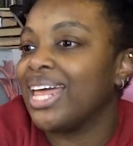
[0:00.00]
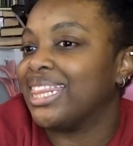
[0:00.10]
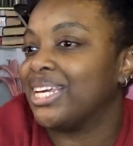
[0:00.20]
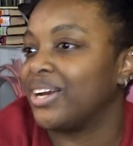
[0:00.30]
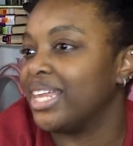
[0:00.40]

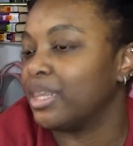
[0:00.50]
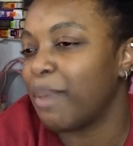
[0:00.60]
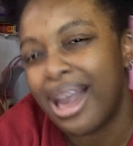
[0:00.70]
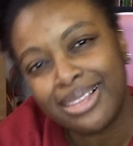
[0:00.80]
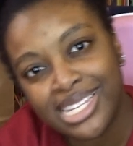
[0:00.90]
and they're in the
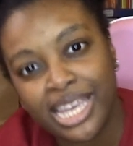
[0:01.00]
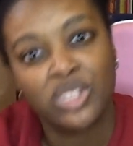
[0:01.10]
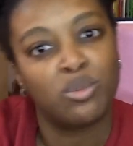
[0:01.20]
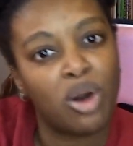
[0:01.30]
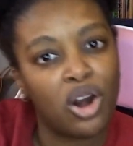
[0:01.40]

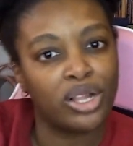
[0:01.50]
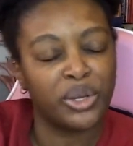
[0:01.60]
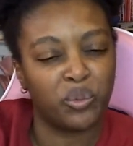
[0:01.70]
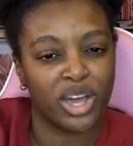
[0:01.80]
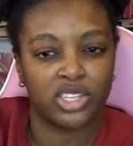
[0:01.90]
Palisades Mall
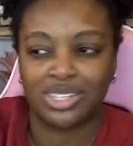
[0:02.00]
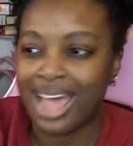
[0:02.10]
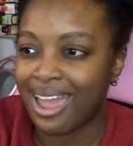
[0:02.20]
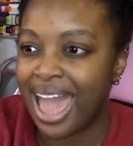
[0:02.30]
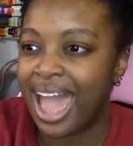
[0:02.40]
in West
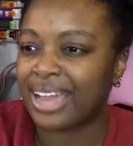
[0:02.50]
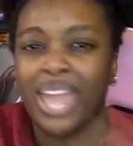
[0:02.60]
Nyack,